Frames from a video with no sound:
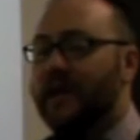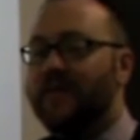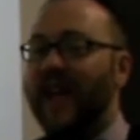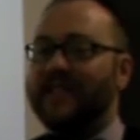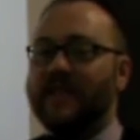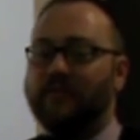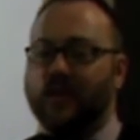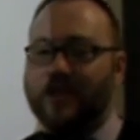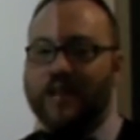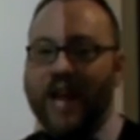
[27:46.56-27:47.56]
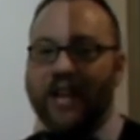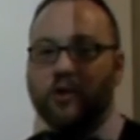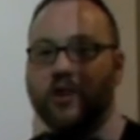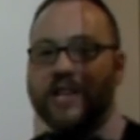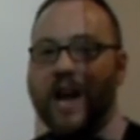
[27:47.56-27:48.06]
That's it for today.
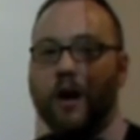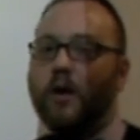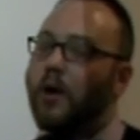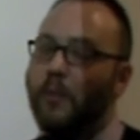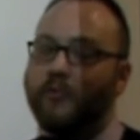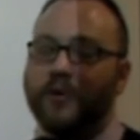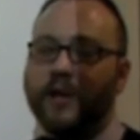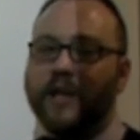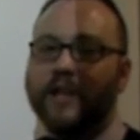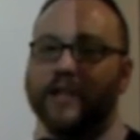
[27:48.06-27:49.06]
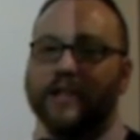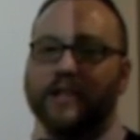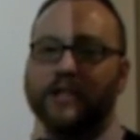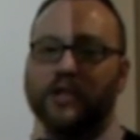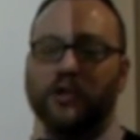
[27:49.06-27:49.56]
You can now hopefully
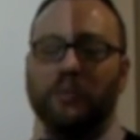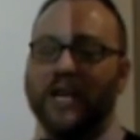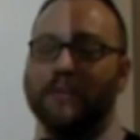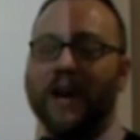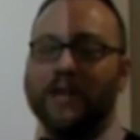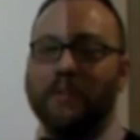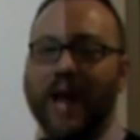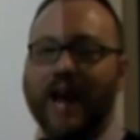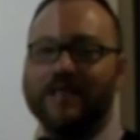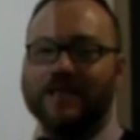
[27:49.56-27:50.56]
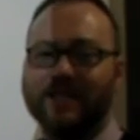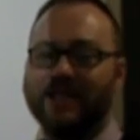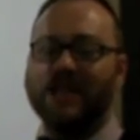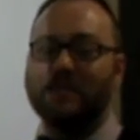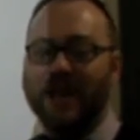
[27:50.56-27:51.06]
speak about the past
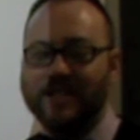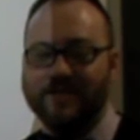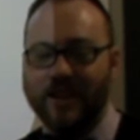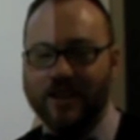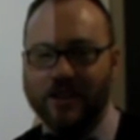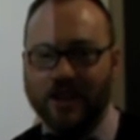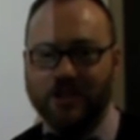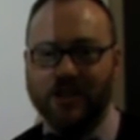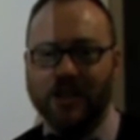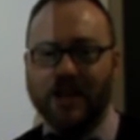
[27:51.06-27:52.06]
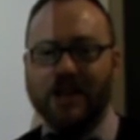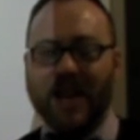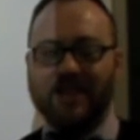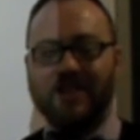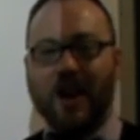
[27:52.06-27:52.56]
in Pennsylvania Dutch.
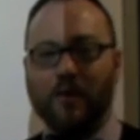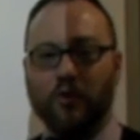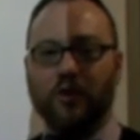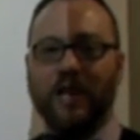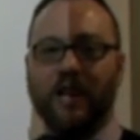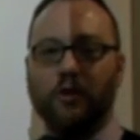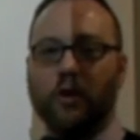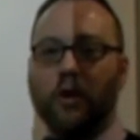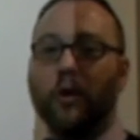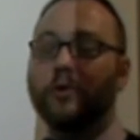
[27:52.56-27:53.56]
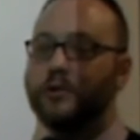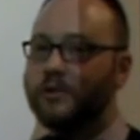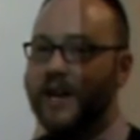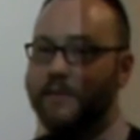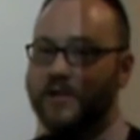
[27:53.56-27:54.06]
Next time we'll get into a whole new
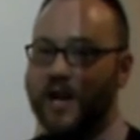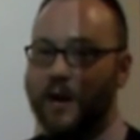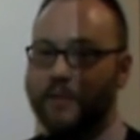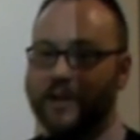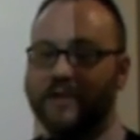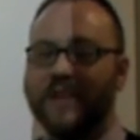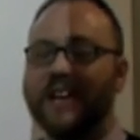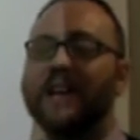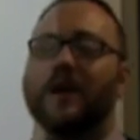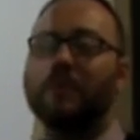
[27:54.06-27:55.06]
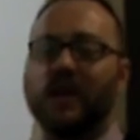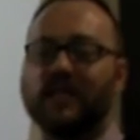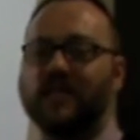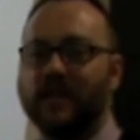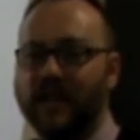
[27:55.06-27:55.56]
grammar topic. But
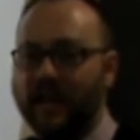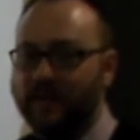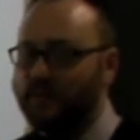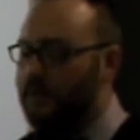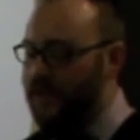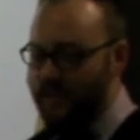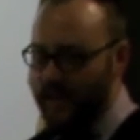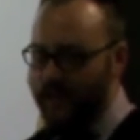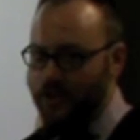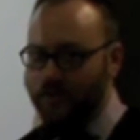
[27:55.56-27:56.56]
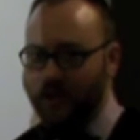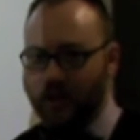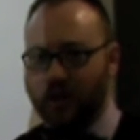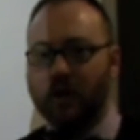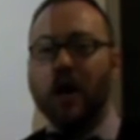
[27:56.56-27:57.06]
until then, bis die nächste
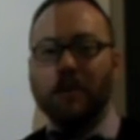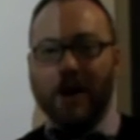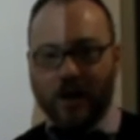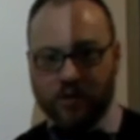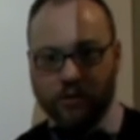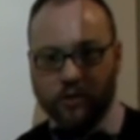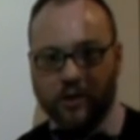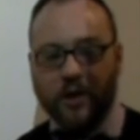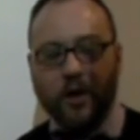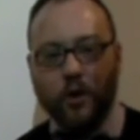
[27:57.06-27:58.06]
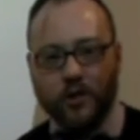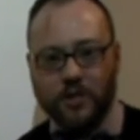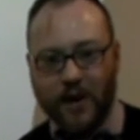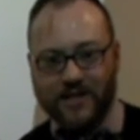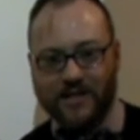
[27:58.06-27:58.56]
Video. Mach's gut und
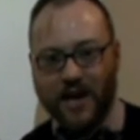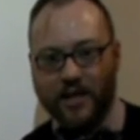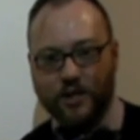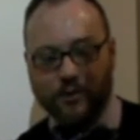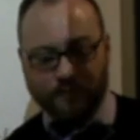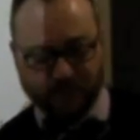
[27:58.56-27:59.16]
schwätz Deutsch.